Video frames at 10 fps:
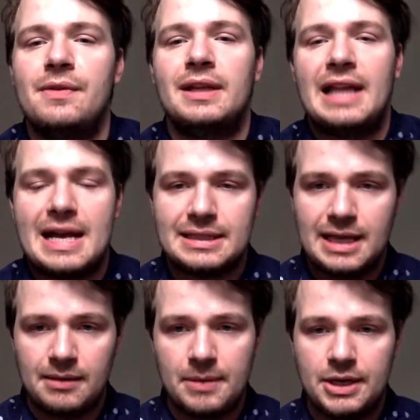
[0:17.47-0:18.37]
the last
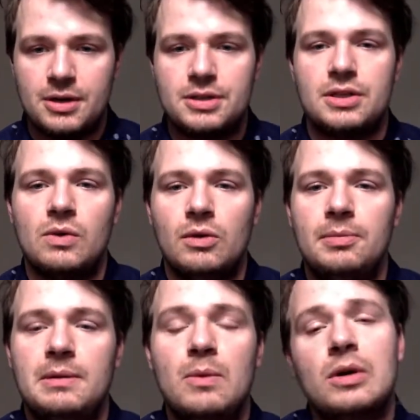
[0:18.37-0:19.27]
minute or so will
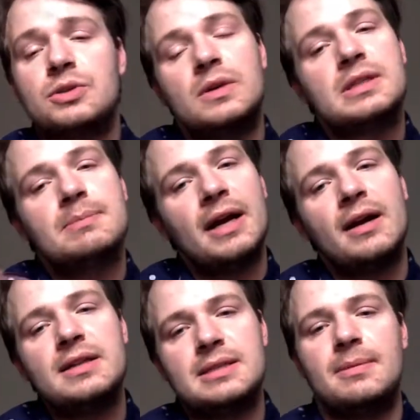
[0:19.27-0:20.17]
be more towards parents,